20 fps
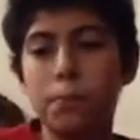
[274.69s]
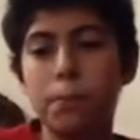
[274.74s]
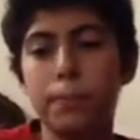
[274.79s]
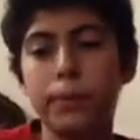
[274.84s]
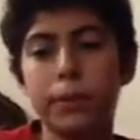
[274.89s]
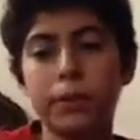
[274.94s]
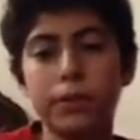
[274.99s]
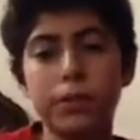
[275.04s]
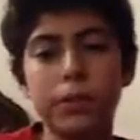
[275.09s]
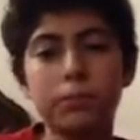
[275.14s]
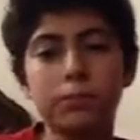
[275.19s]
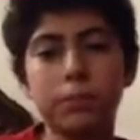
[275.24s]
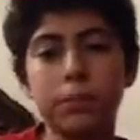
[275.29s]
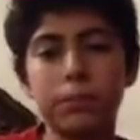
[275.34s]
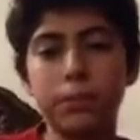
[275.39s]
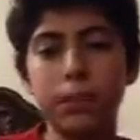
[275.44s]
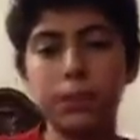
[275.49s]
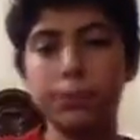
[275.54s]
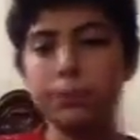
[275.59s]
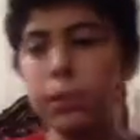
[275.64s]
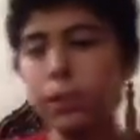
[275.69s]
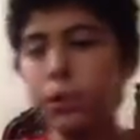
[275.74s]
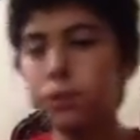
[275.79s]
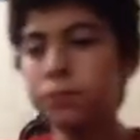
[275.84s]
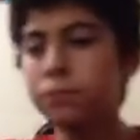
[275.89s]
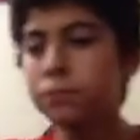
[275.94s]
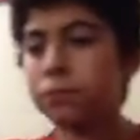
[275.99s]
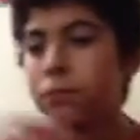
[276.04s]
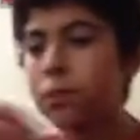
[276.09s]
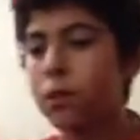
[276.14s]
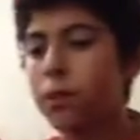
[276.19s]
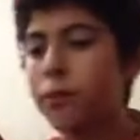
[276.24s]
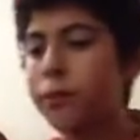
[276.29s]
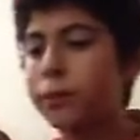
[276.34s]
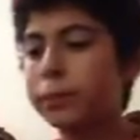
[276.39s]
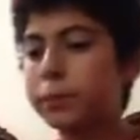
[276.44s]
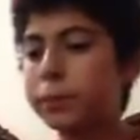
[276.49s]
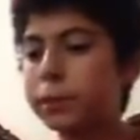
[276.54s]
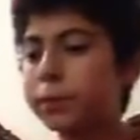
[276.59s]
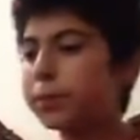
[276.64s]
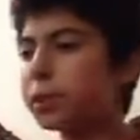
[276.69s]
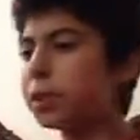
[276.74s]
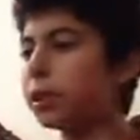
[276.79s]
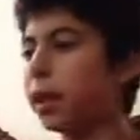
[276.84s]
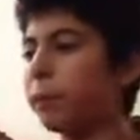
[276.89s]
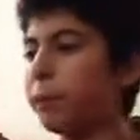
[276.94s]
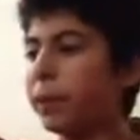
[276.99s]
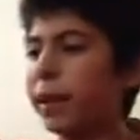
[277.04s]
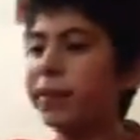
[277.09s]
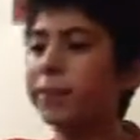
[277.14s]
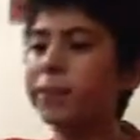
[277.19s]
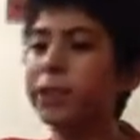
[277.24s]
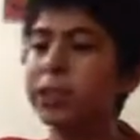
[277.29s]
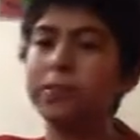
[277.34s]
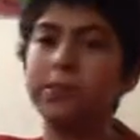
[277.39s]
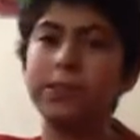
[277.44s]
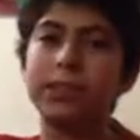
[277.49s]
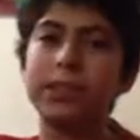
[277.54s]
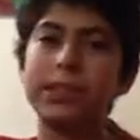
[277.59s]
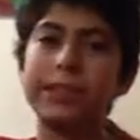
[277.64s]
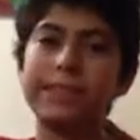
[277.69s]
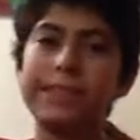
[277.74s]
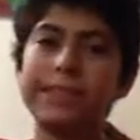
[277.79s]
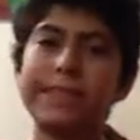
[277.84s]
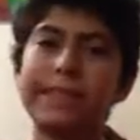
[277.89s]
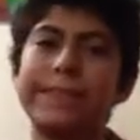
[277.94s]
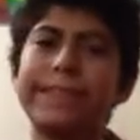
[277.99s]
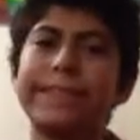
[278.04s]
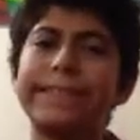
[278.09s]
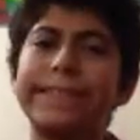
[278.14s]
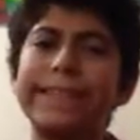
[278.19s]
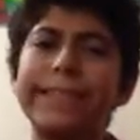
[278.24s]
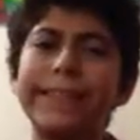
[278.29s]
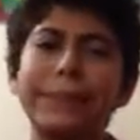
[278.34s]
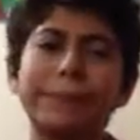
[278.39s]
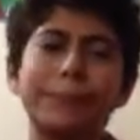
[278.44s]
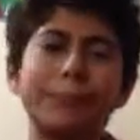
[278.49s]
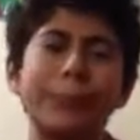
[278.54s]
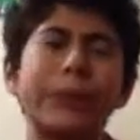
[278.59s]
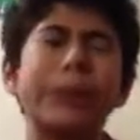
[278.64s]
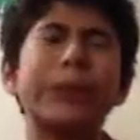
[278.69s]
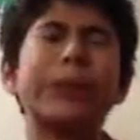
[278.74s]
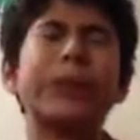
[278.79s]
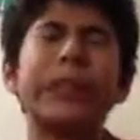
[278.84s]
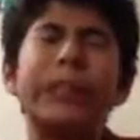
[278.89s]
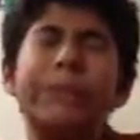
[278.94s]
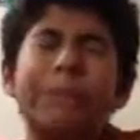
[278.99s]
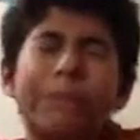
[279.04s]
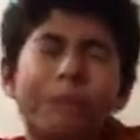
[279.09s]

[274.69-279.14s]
But then remember that man that was talking to Linda Park?